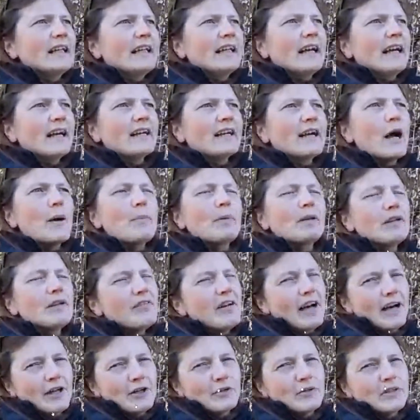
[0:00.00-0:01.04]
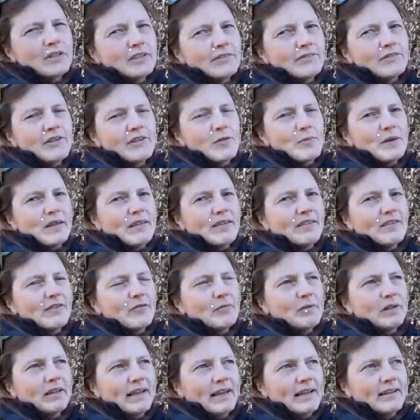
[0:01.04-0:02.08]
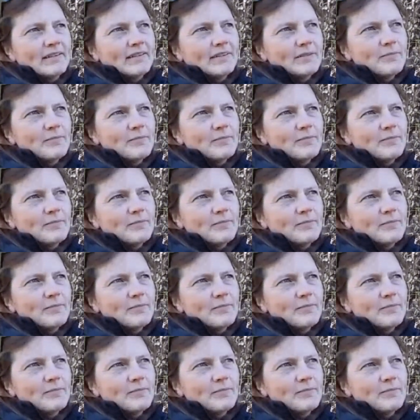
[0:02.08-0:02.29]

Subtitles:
a couple of hundred different species of plant.